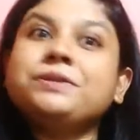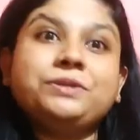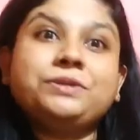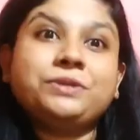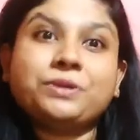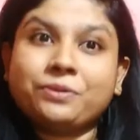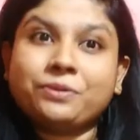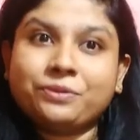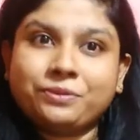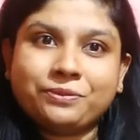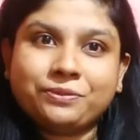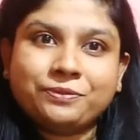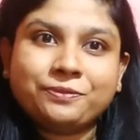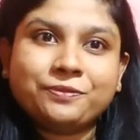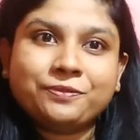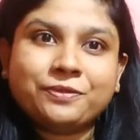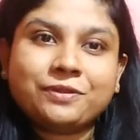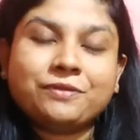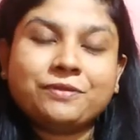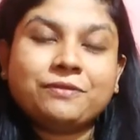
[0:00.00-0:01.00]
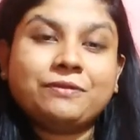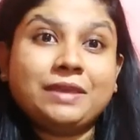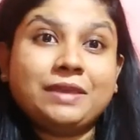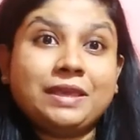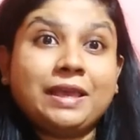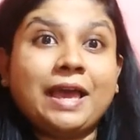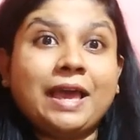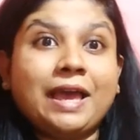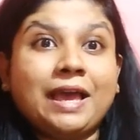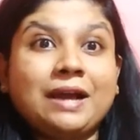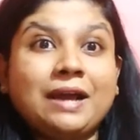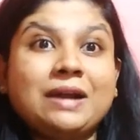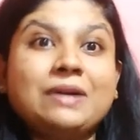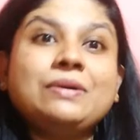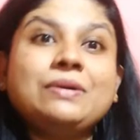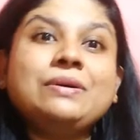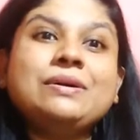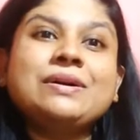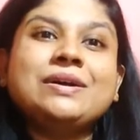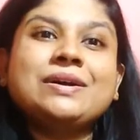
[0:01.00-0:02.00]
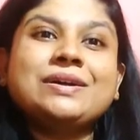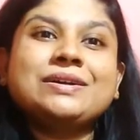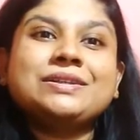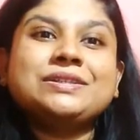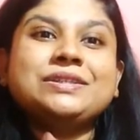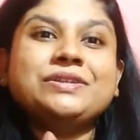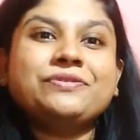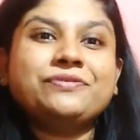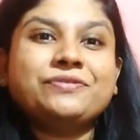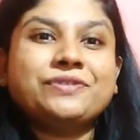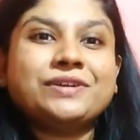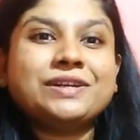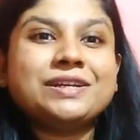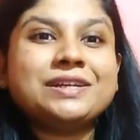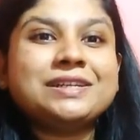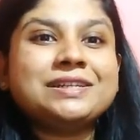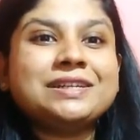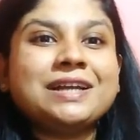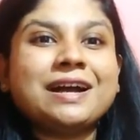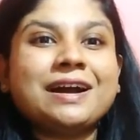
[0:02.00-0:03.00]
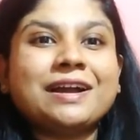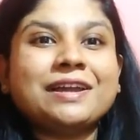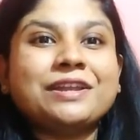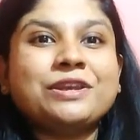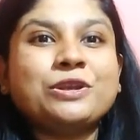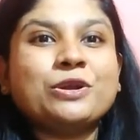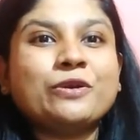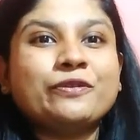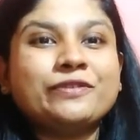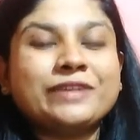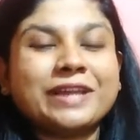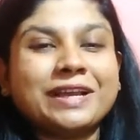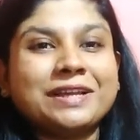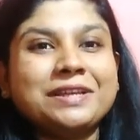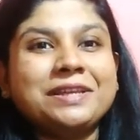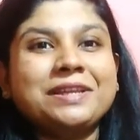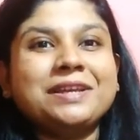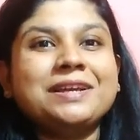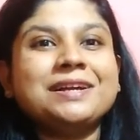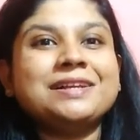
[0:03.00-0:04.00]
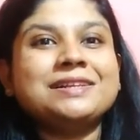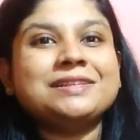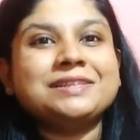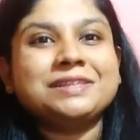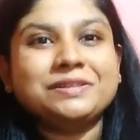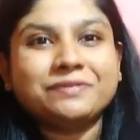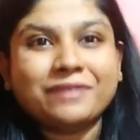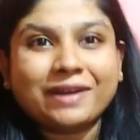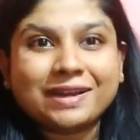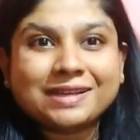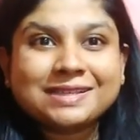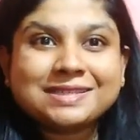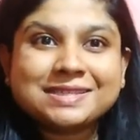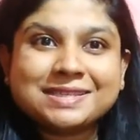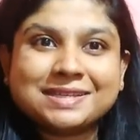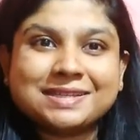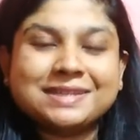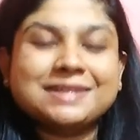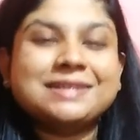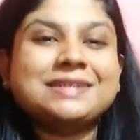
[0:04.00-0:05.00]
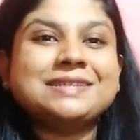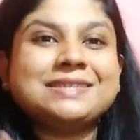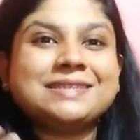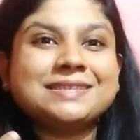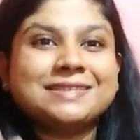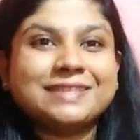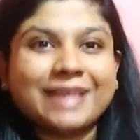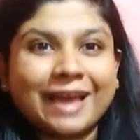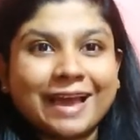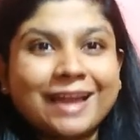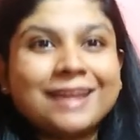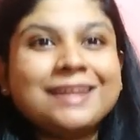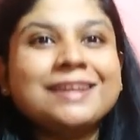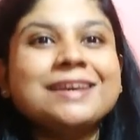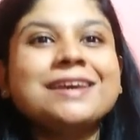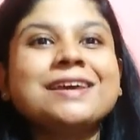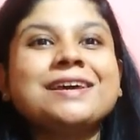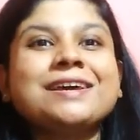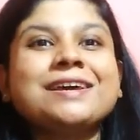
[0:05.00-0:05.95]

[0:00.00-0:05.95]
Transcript: No, we have different kind of technical devices that